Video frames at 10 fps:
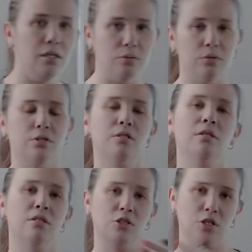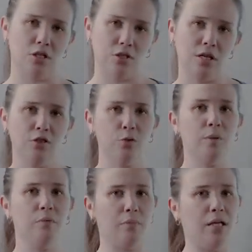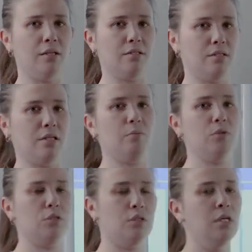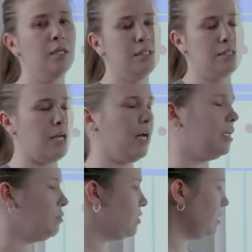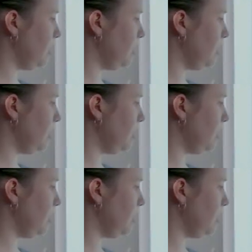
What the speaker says: equals the change in enthalpy minus the temperature times